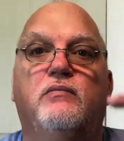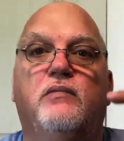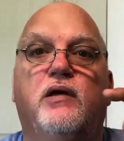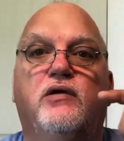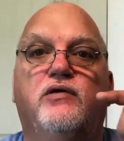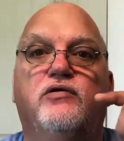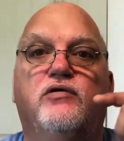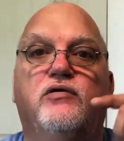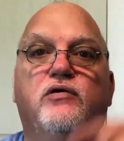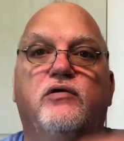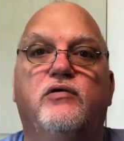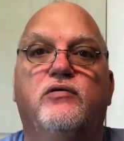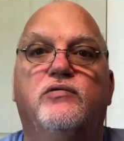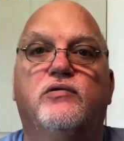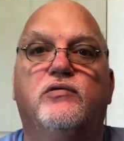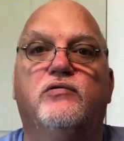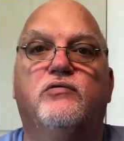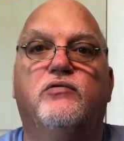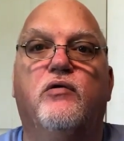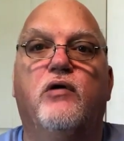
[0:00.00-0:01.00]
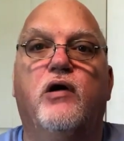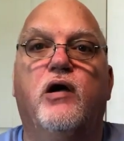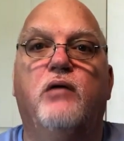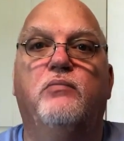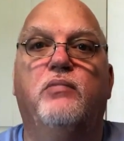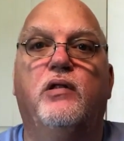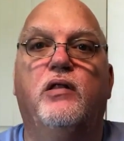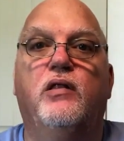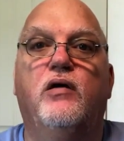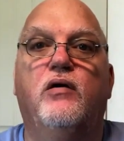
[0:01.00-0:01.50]
make sure you subscribe
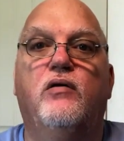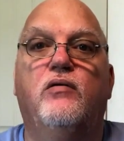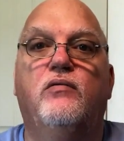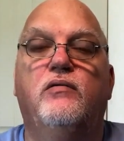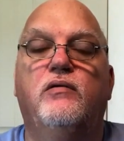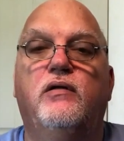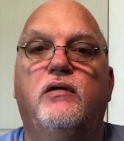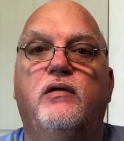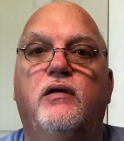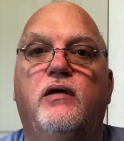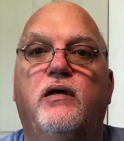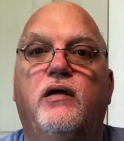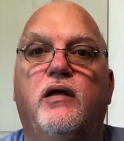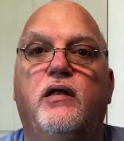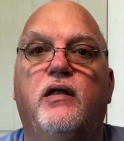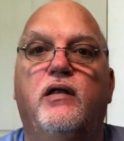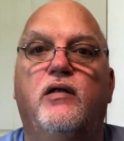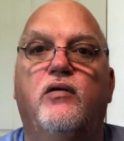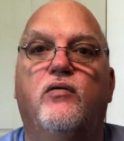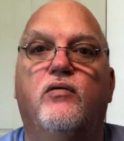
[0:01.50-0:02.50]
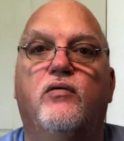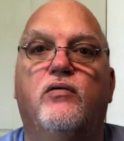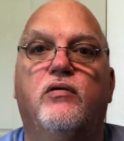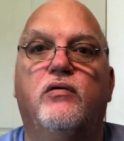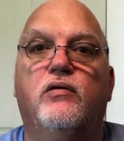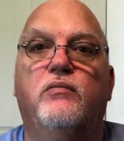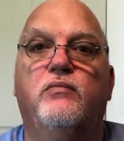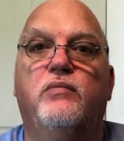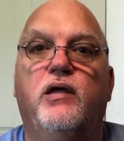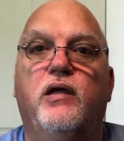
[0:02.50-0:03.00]
below, and in order
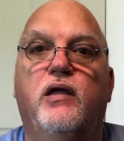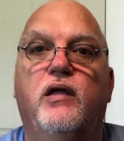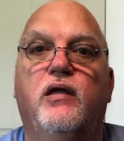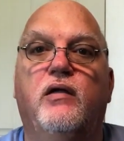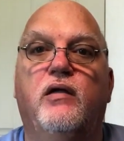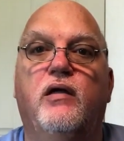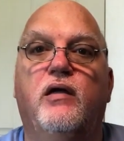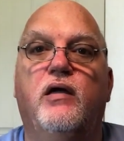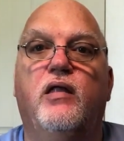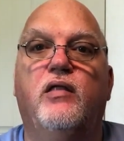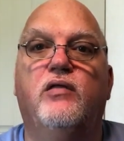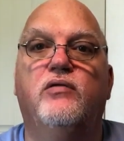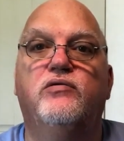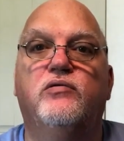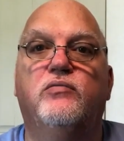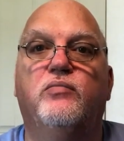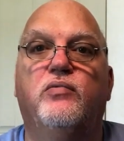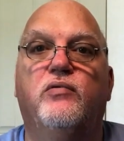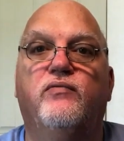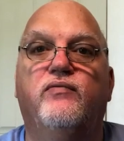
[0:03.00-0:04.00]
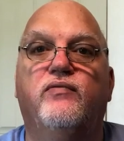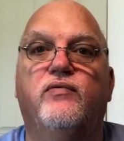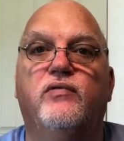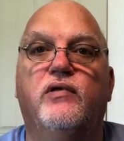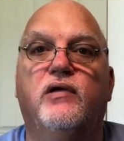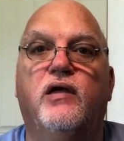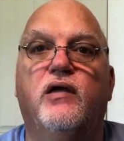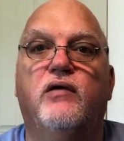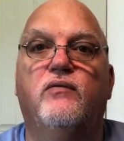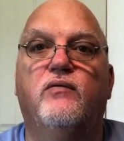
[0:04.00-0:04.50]
to be eligible for the
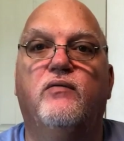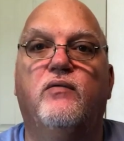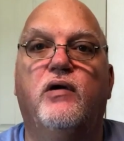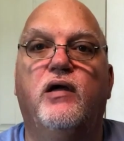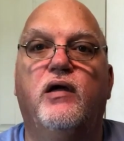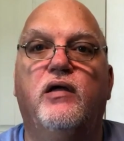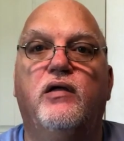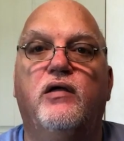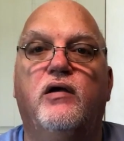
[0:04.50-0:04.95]
giveaway,